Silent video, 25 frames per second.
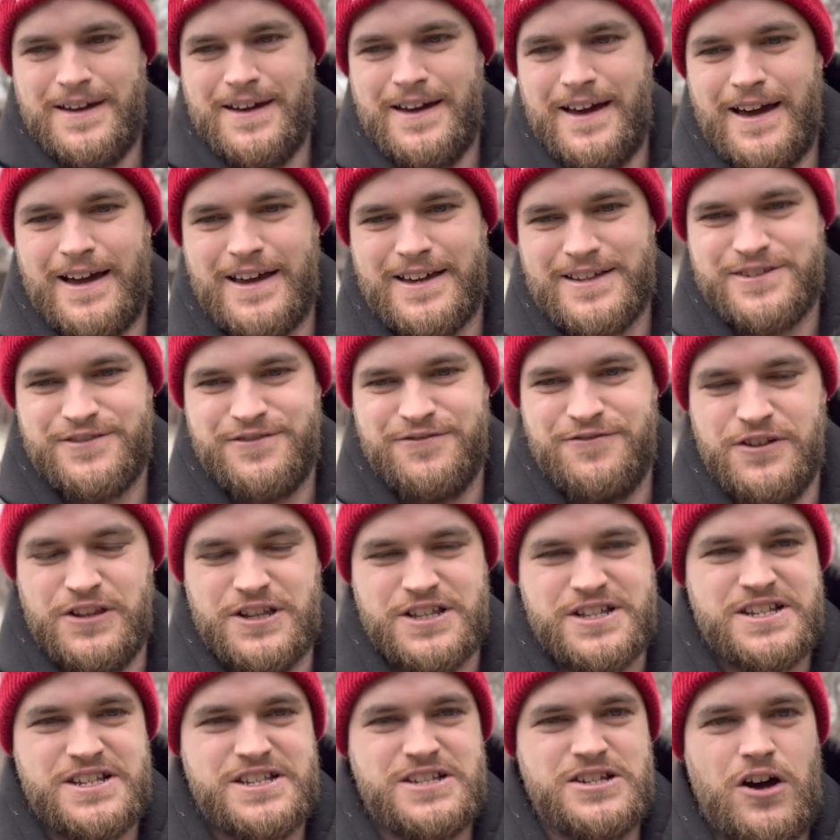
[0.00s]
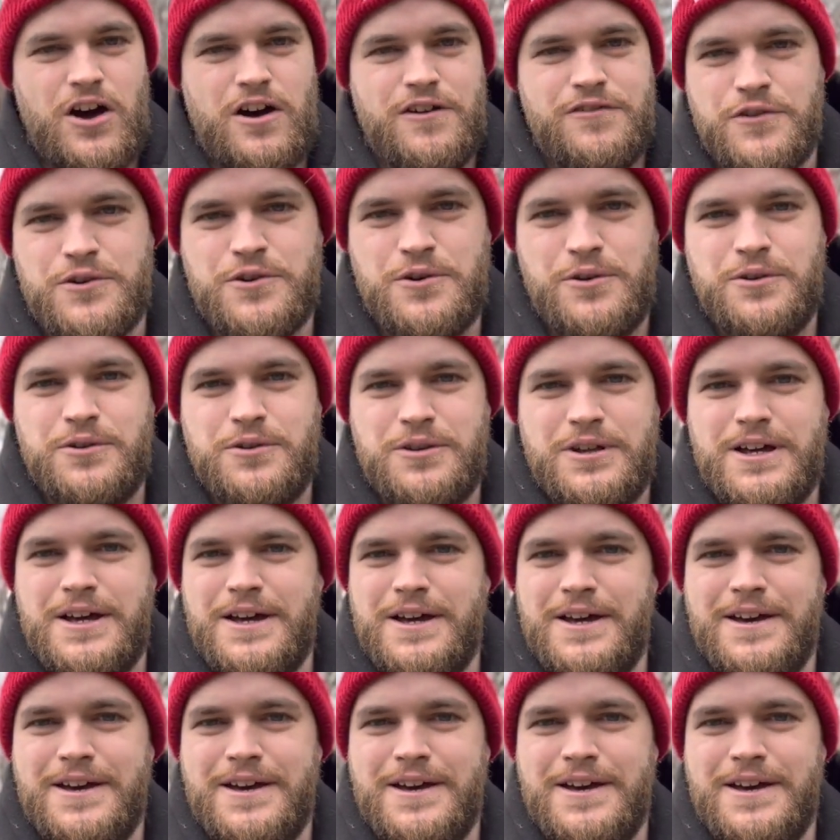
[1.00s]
I guess, philosophical